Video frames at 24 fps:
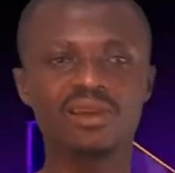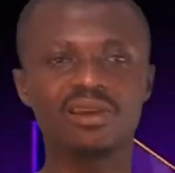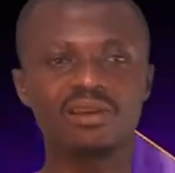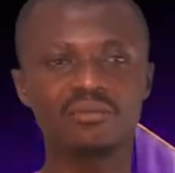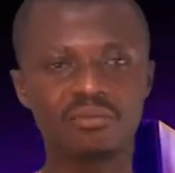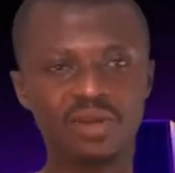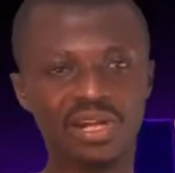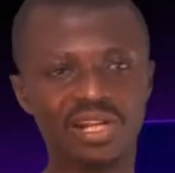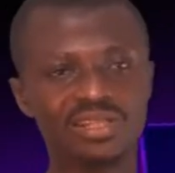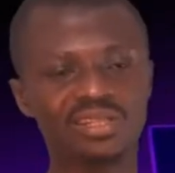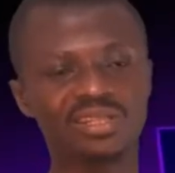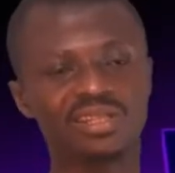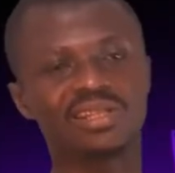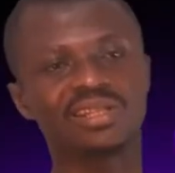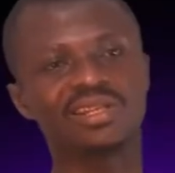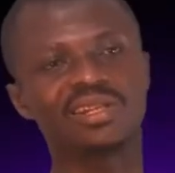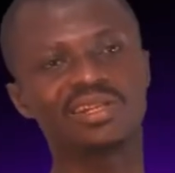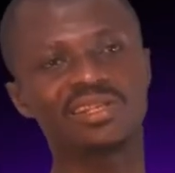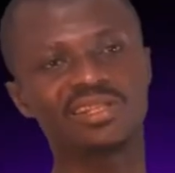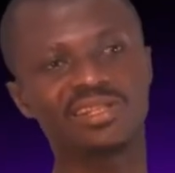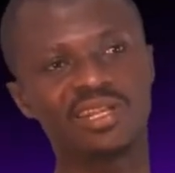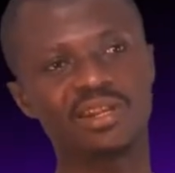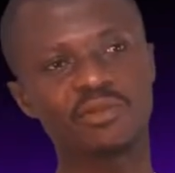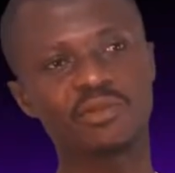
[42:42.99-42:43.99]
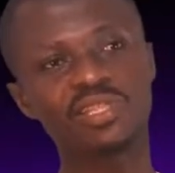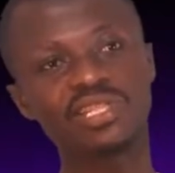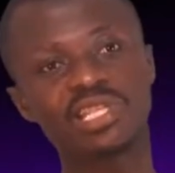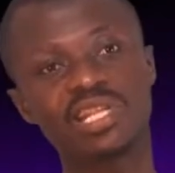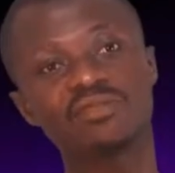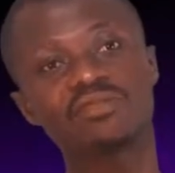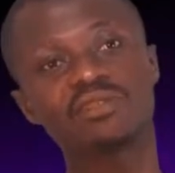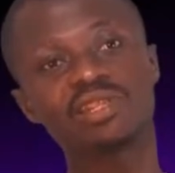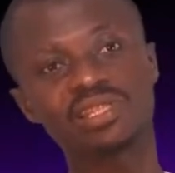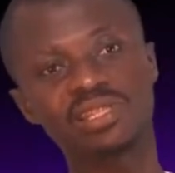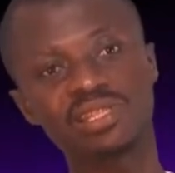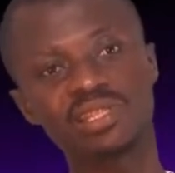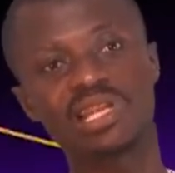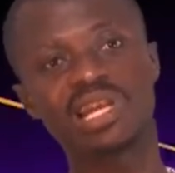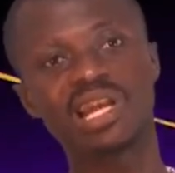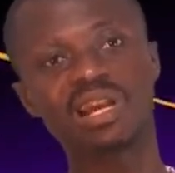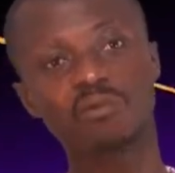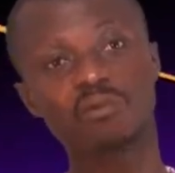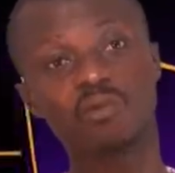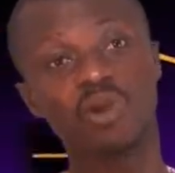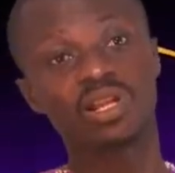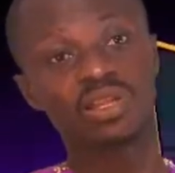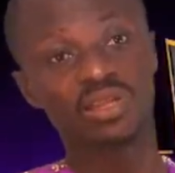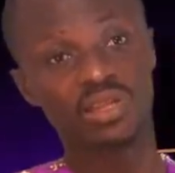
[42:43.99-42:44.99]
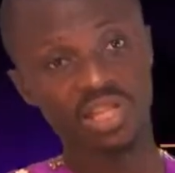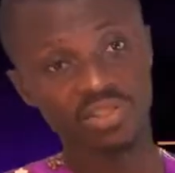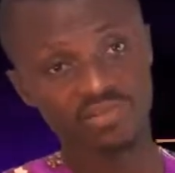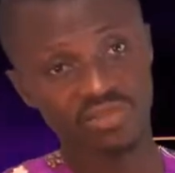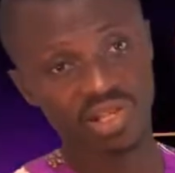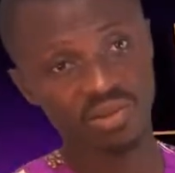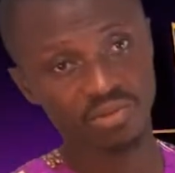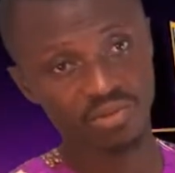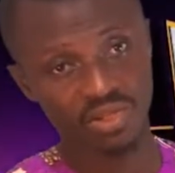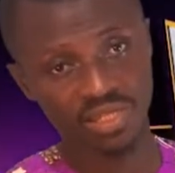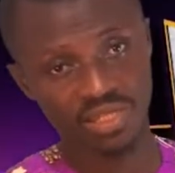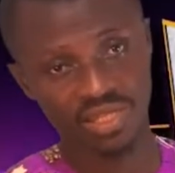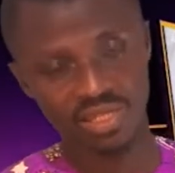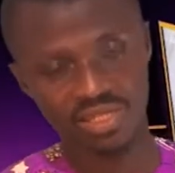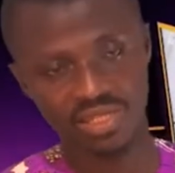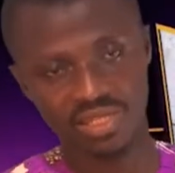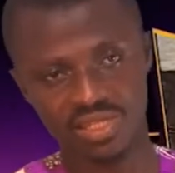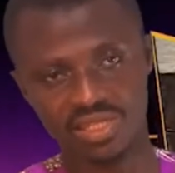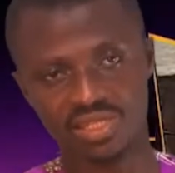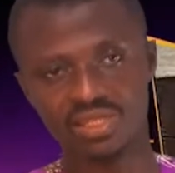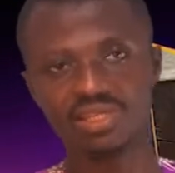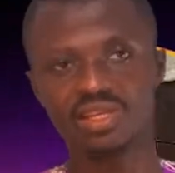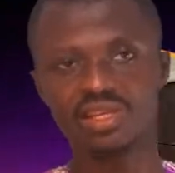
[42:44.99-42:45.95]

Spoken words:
but the regeneration can be natural processes.